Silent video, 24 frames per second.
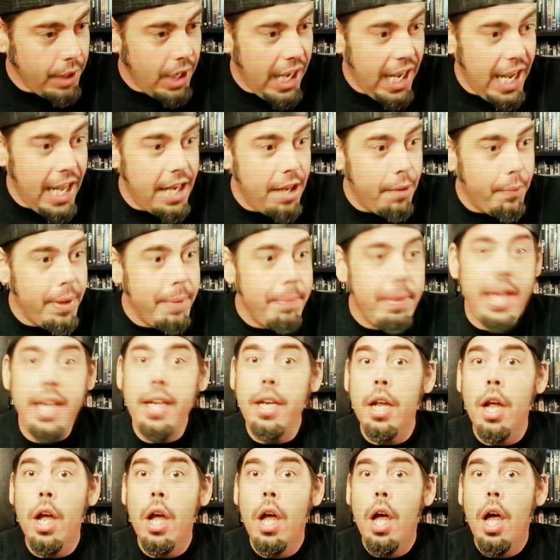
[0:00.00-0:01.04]
and then we
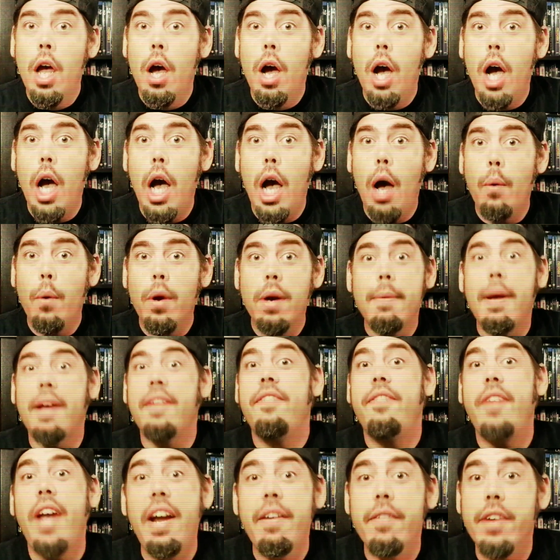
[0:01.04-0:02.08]
meet one of my
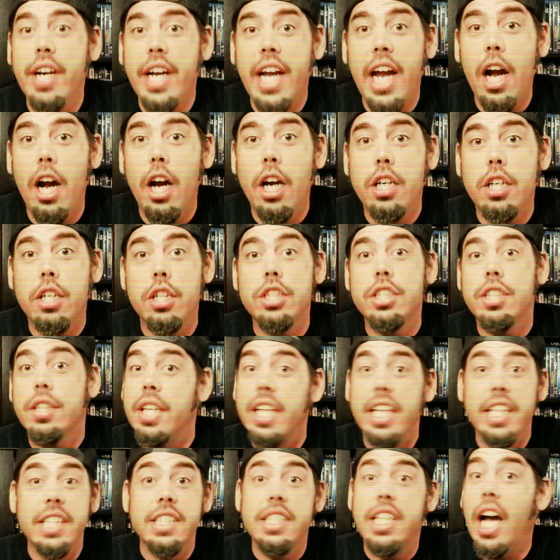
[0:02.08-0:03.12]
favorite characters of
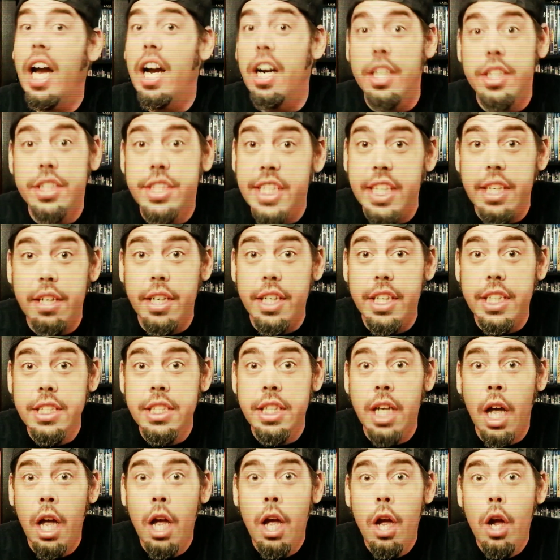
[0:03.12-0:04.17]
the entire series,
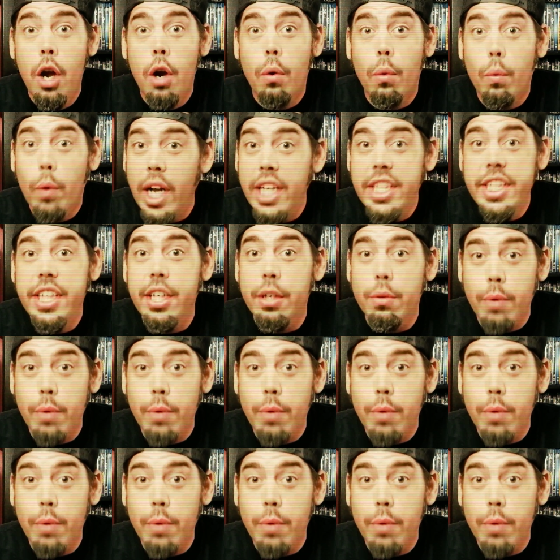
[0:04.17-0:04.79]
Reggie the